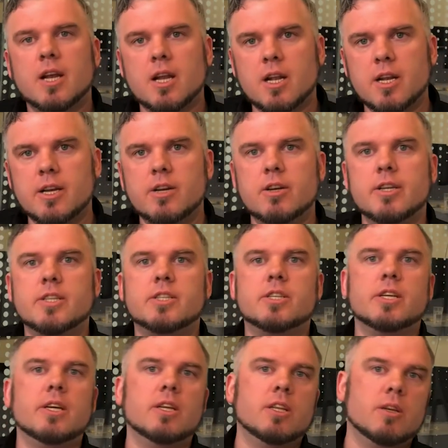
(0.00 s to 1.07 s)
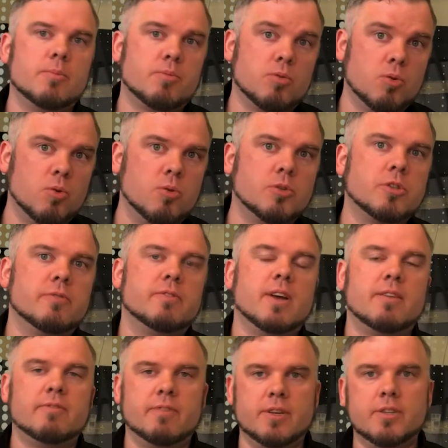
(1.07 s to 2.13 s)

clearly see the approach of that